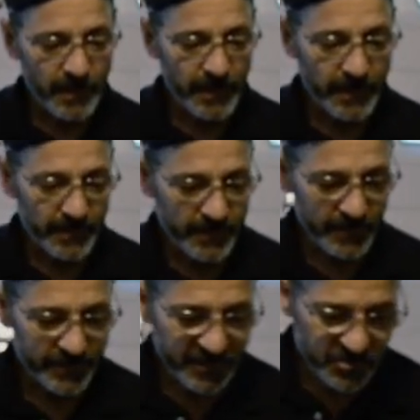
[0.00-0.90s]
and
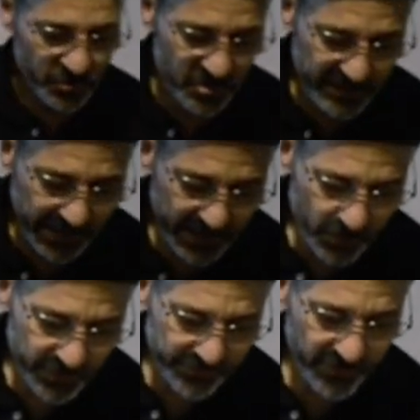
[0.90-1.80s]
that's usually
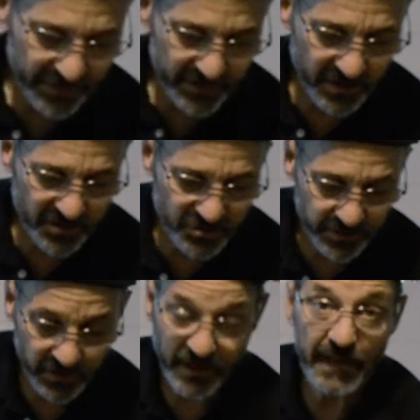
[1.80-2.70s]
adequate for an
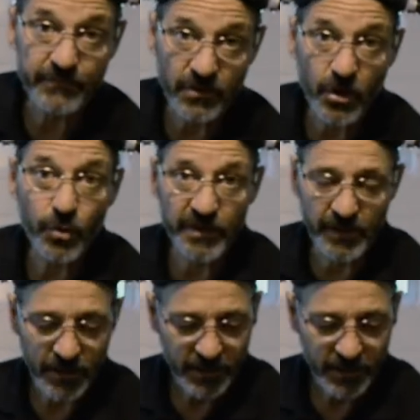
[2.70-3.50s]
industrial kind of a coating